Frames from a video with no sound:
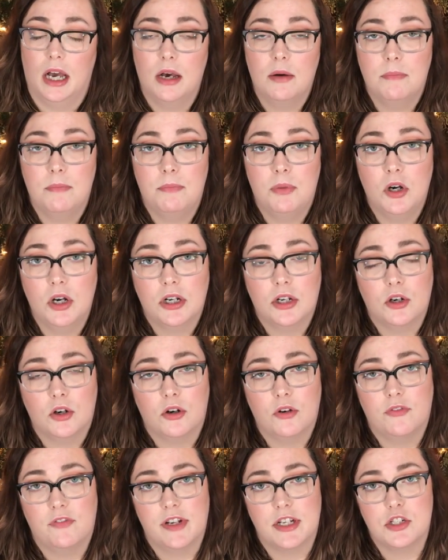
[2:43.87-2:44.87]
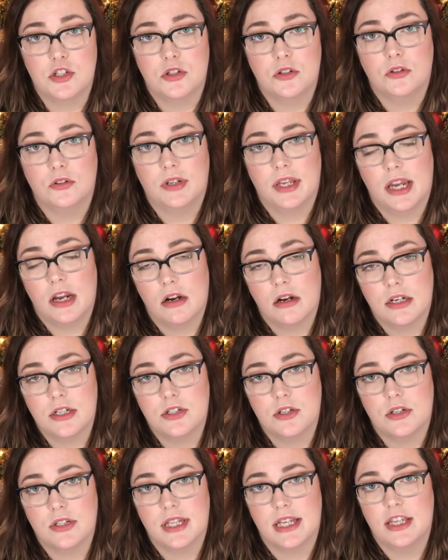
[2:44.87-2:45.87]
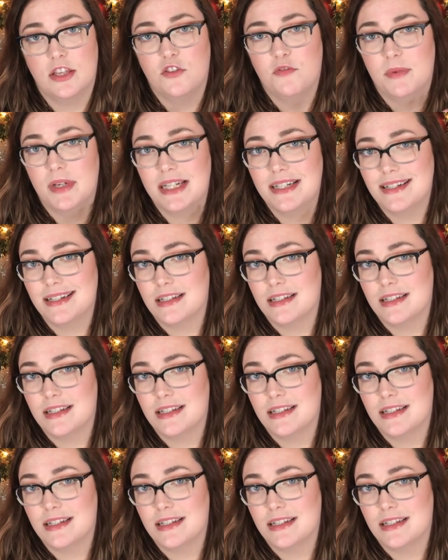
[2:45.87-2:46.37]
a book or fictional character that you've been